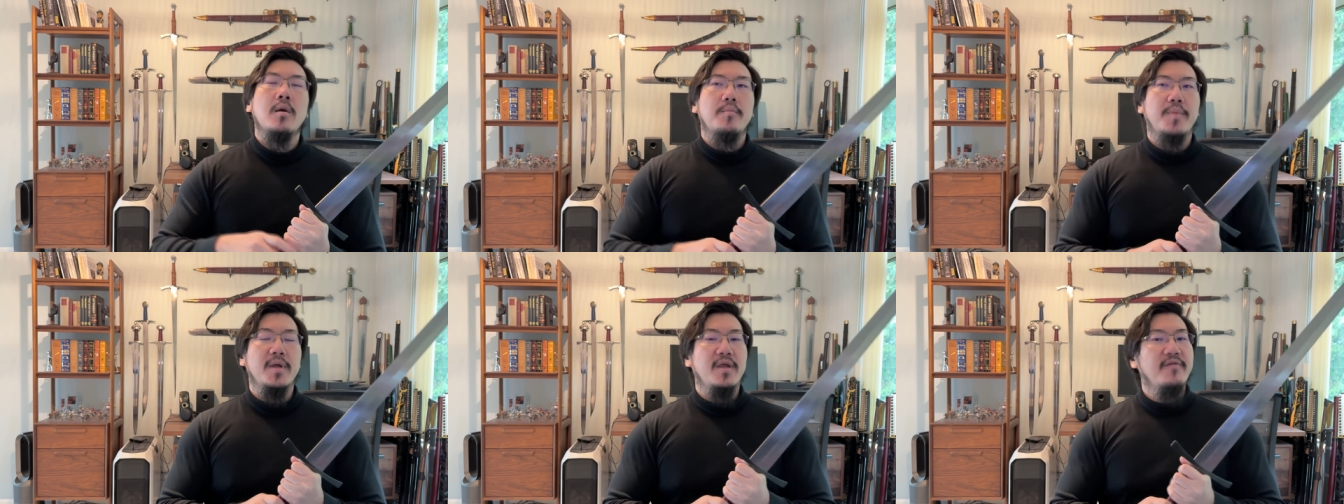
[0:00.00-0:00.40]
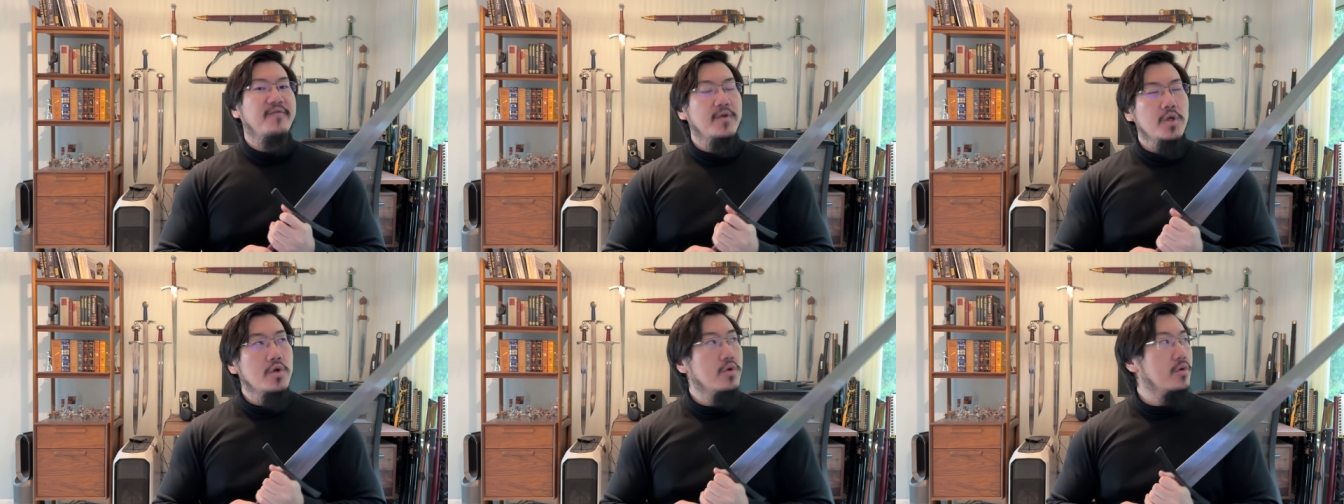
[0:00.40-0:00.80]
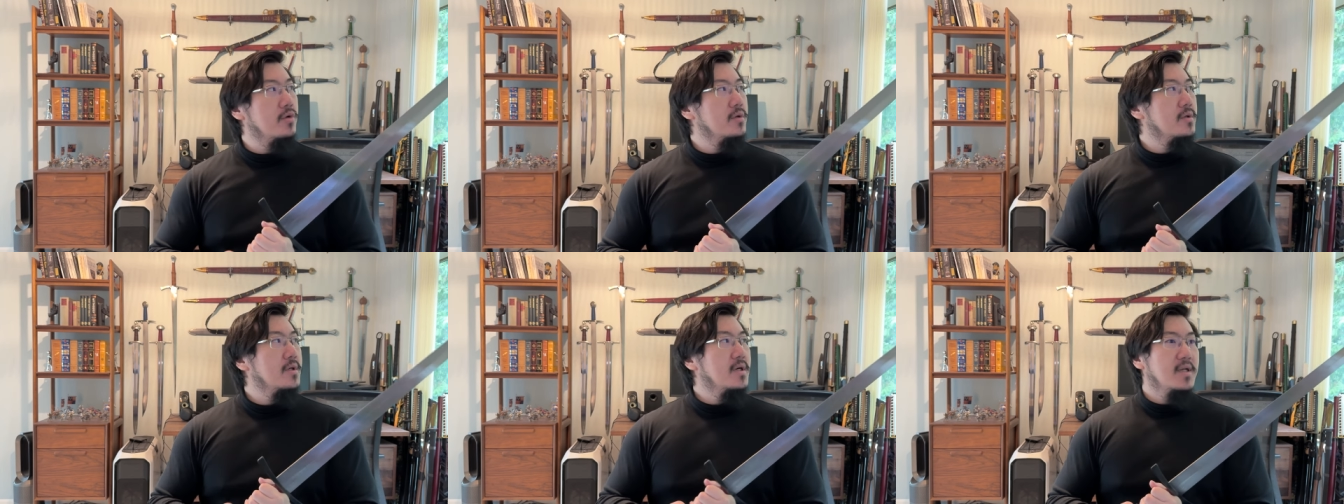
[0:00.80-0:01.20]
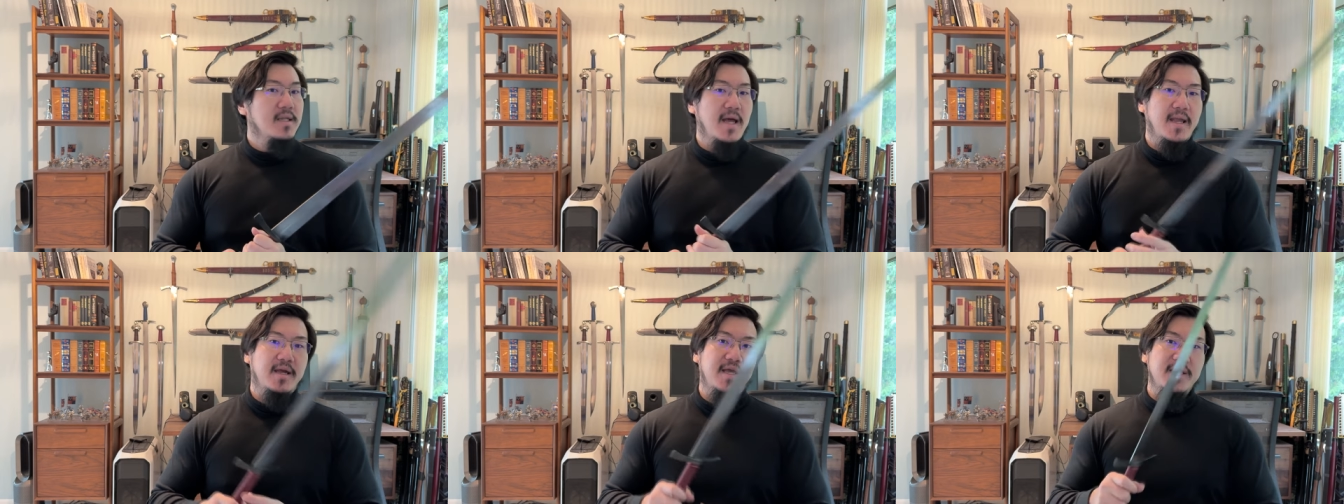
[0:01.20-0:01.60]
But if you
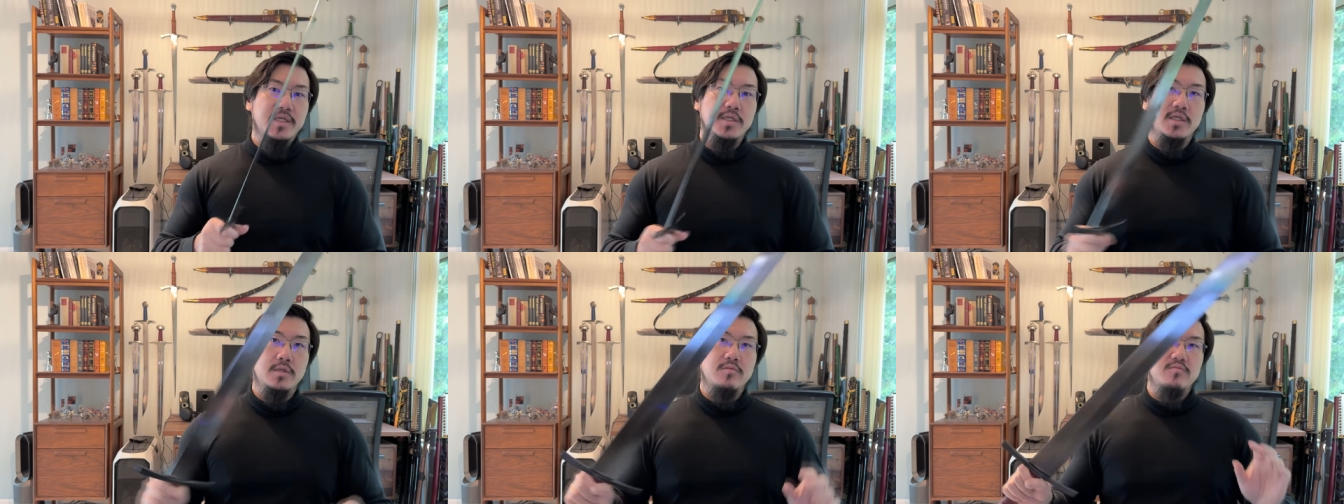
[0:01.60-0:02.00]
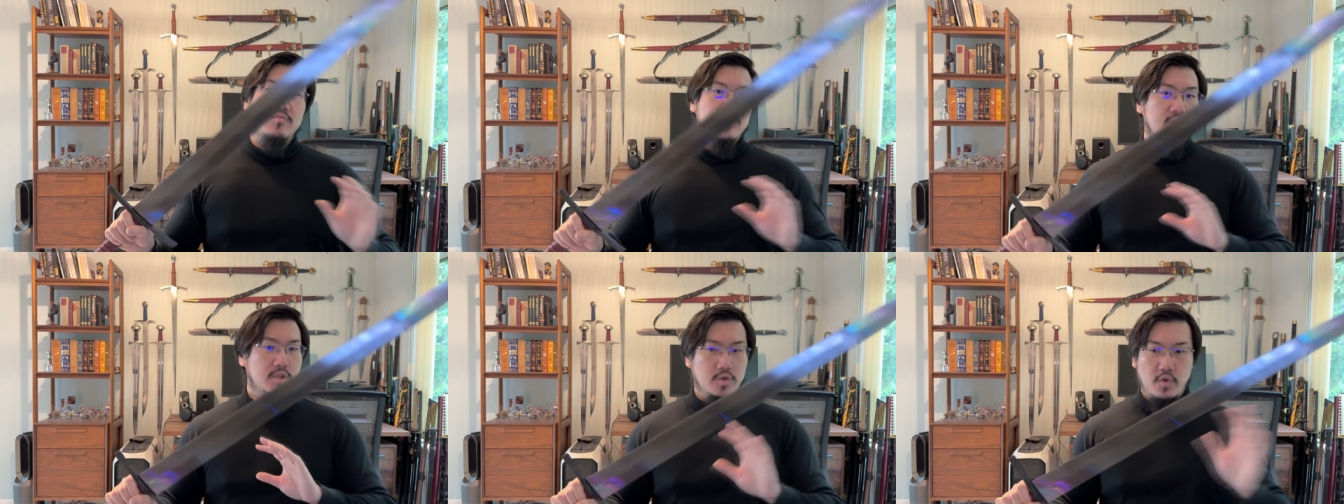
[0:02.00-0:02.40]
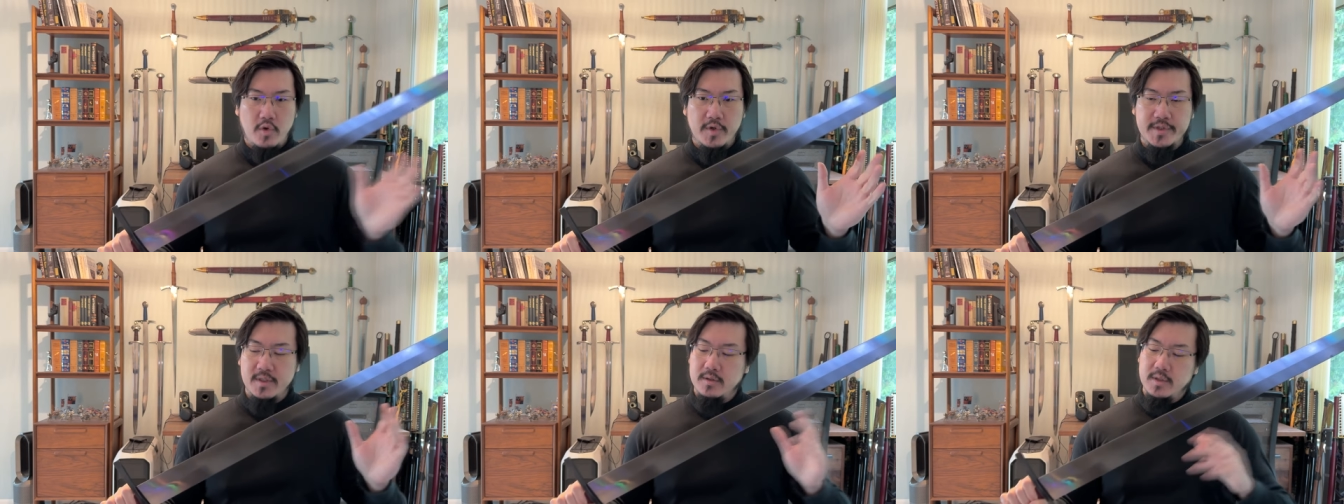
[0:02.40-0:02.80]
like his swords,